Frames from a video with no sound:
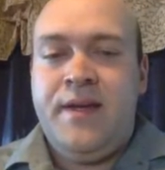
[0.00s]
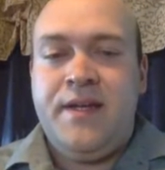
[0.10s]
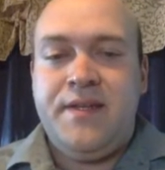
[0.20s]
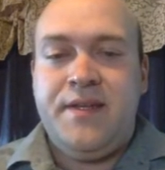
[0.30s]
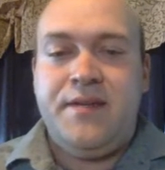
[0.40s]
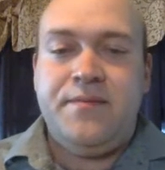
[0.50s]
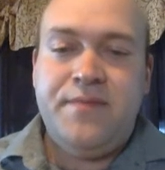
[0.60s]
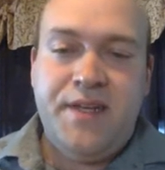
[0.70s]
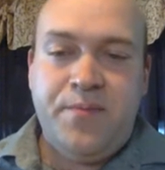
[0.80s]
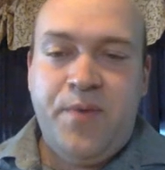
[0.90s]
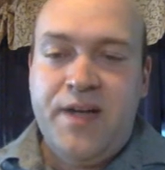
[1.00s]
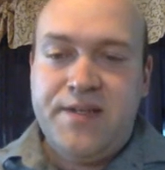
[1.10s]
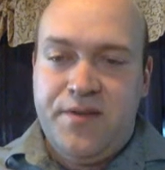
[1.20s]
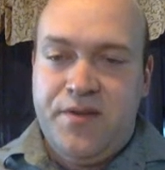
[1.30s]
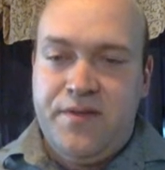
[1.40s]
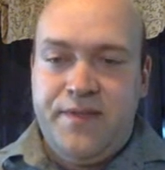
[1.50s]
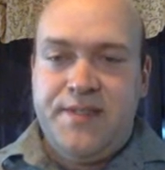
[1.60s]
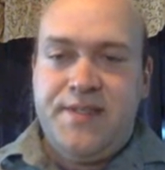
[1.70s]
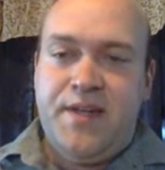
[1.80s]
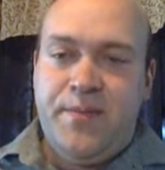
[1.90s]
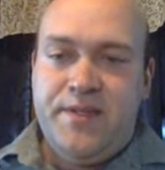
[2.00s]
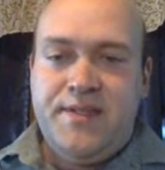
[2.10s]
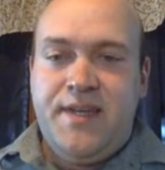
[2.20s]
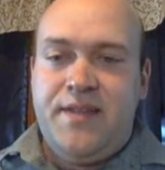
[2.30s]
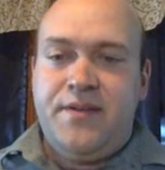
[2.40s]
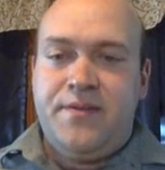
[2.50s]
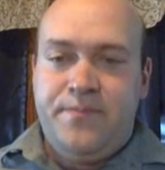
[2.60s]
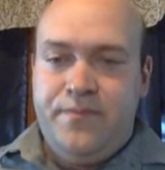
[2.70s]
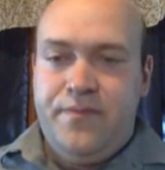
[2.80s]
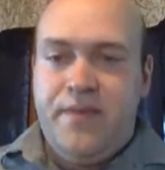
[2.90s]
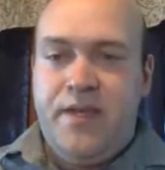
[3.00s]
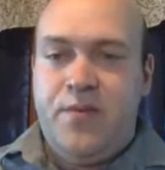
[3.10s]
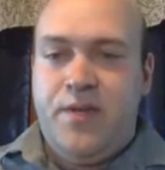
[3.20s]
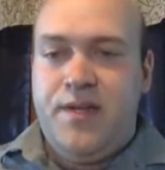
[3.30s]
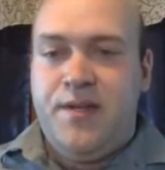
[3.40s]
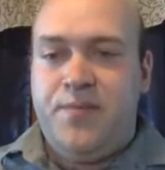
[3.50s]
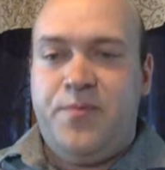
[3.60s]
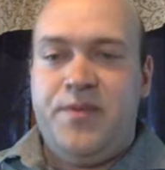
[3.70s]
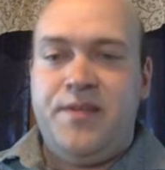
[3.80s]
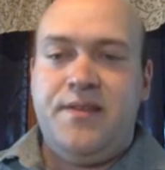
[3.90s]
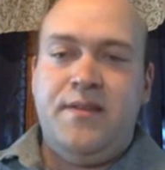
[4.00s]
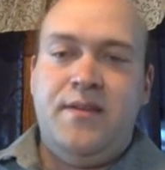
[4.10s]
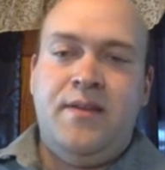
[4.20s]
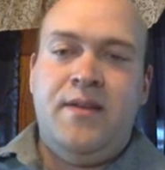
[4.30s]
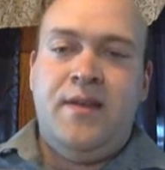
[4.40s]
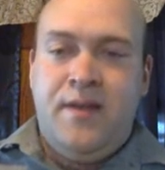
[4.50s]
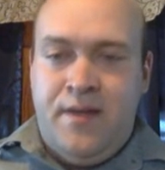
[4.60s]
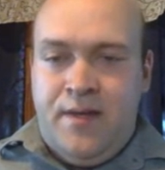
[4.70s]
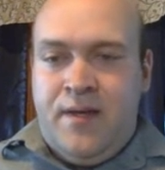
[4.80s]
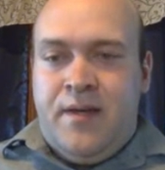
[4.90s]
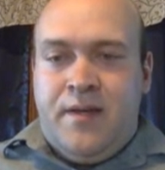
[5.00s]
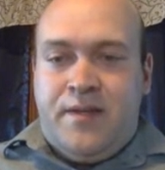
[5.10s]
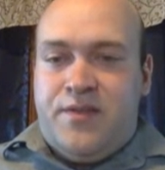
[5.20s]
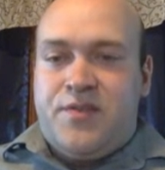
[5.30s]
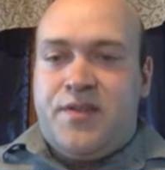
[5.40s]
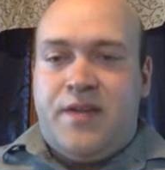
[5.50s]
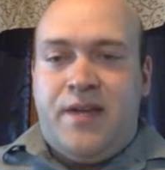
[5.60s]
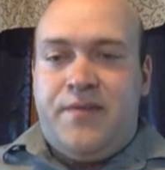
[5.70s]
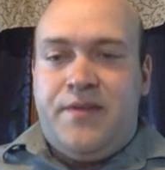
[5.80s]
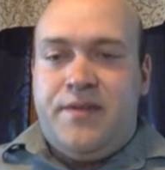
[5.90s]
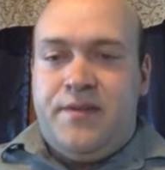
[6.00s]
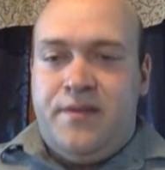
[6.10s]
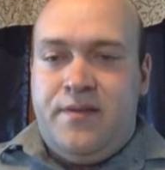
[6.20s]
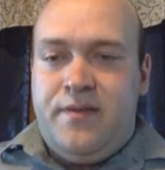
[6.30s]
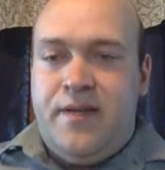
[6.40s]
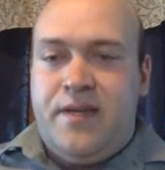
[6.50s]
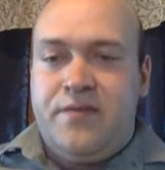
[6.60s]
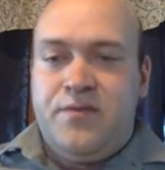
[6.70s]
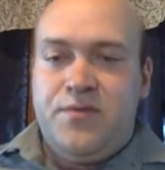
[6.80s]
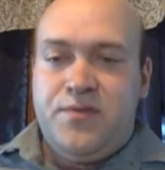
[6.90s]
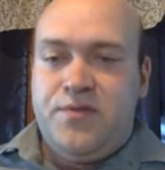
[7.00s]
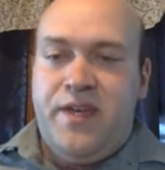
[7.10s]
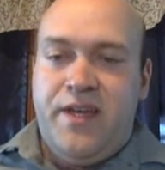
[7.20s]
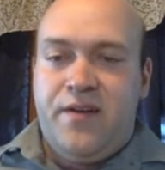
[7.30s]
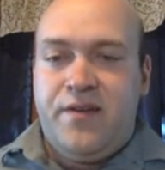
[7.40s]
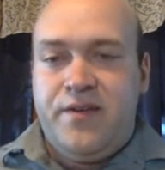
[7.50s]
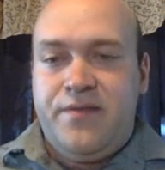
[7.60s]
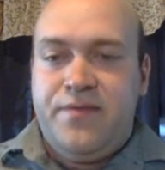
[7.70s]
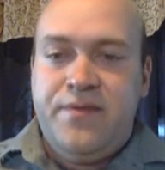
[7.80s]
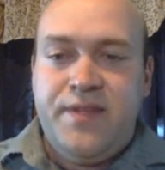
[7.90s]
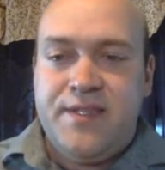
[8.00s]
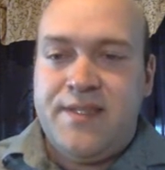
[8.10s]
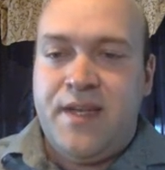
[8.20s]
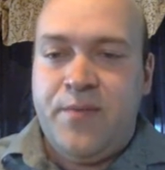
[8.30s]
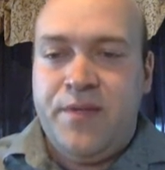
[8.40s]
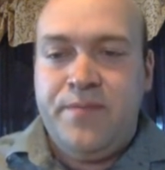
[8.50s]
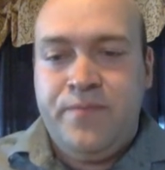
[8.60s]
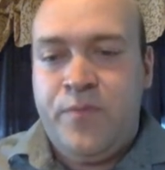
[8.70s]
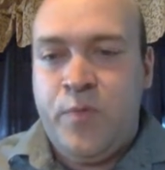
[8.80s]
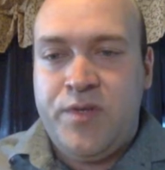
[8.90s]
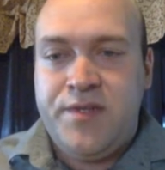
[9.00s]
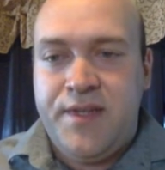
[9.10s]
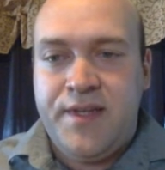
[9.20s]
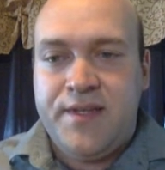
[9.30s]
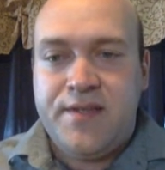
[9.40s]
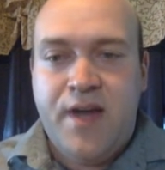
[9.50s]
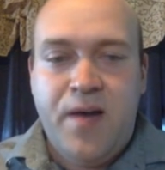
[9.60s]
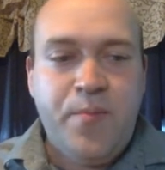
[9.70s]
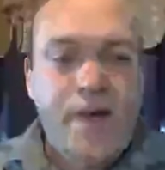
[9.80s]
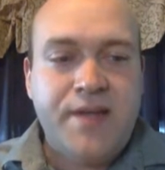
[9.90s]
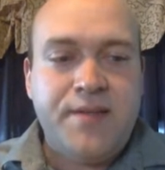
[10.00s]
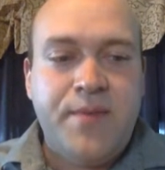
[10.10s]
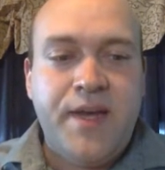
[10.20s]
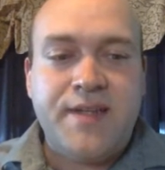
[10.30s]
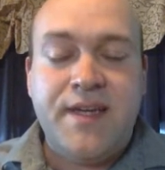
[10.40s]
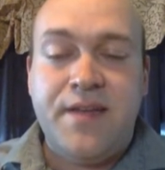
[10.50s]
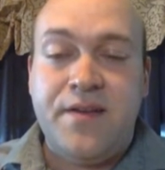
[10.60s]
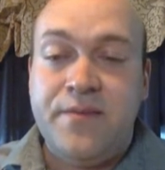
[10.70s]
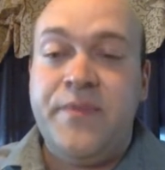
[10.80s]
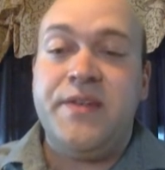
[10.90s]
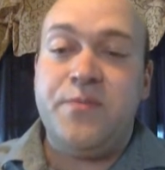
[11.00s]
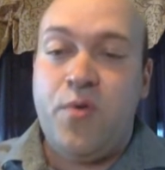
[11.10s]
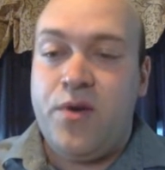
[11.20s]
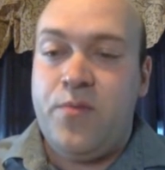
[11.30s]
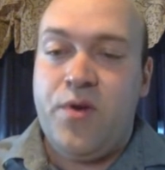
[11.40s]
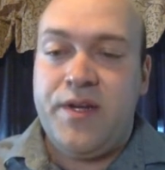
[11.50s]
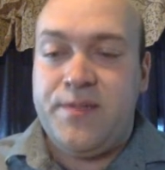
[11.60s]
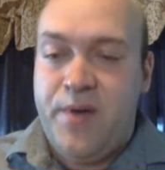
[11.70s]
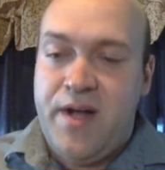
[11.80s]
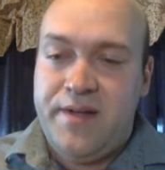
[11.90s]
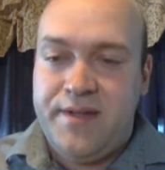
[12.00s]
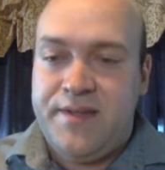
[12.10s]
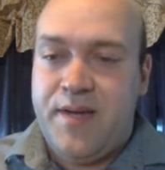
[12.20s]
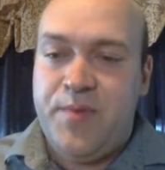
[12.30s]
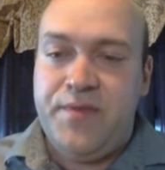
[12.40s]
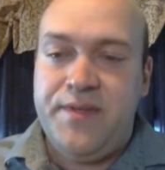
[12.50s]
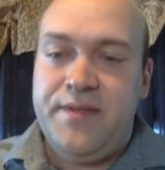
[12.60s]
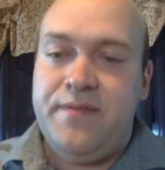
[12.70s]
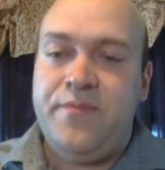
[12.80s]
And then they deposit all of these sediments together, and we end up with just a kind of a loose layer of this sediment, which then gets compacted back together as more and more gets piled on top of it.